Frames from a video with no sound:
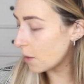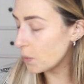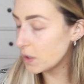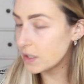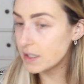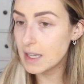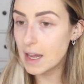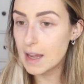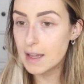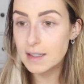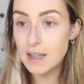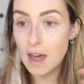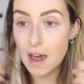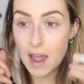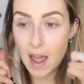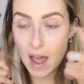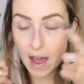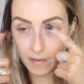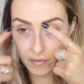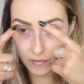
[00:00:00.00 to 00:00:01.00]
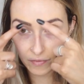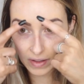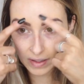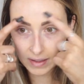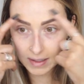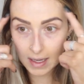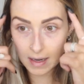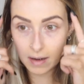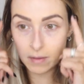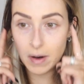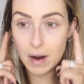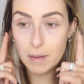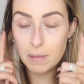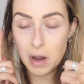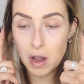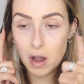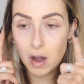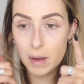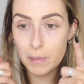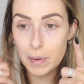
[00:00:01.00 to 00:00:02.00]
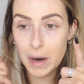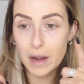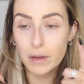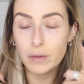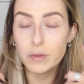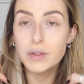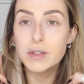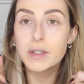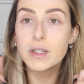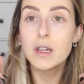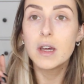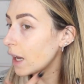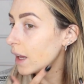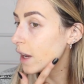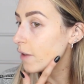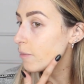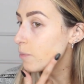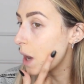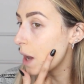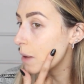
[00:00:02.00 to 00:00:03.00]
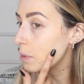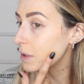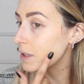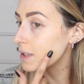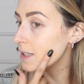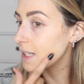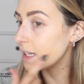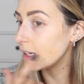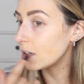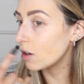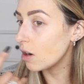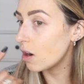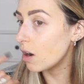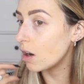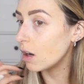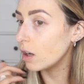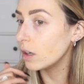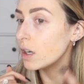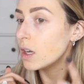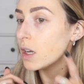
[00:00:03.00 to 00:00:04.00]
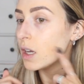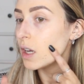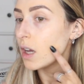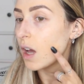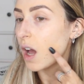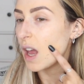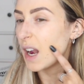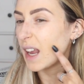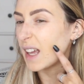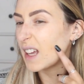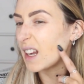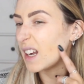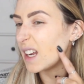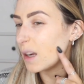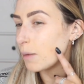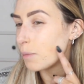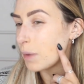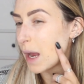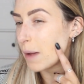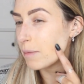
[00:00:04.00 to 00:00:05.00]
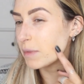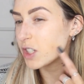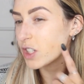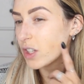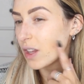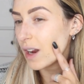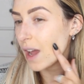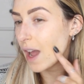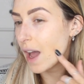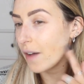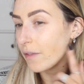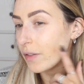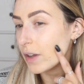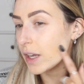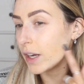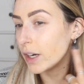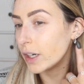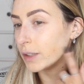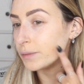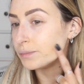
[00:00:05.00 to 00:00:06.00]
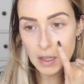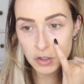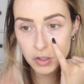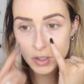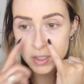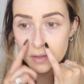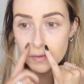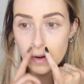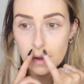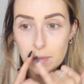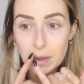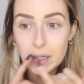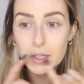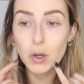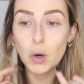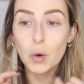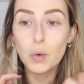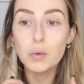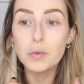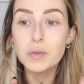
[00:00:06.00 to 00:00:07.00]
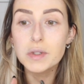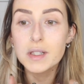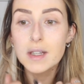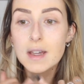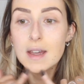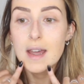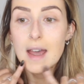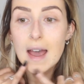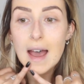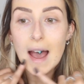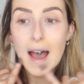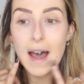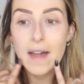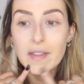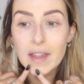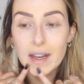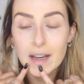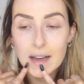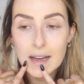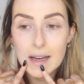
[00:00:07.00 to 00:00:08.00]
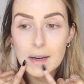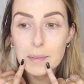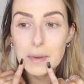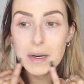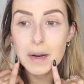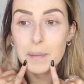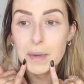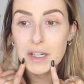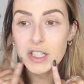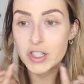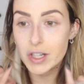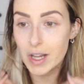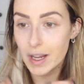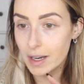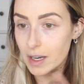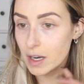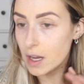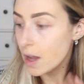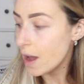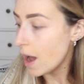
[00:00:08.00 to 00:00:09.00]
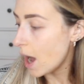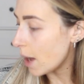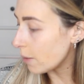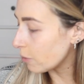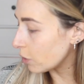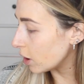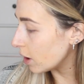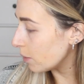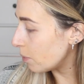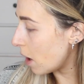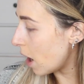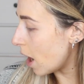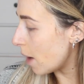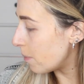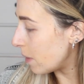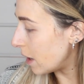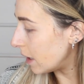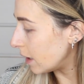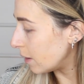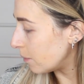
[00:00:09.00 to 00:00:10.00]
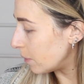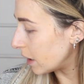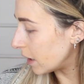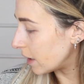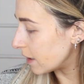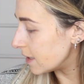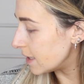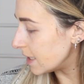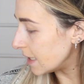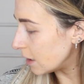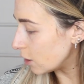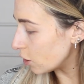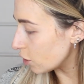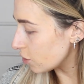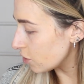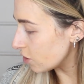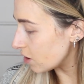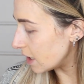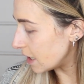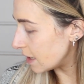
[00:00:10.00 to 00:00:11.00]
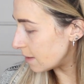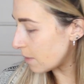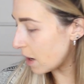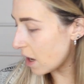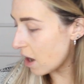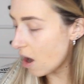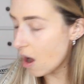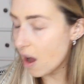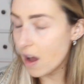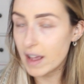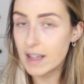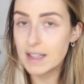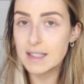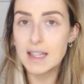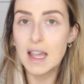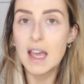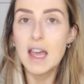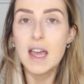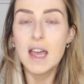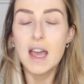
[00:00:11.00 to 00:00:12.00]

I will say is I have filled in around my eyebrows and I've popped concealer on like a little blemish that I have here and just around my nose and then a little bit on my chin. I'm going to pop a little bit of concealer underneath my eyes.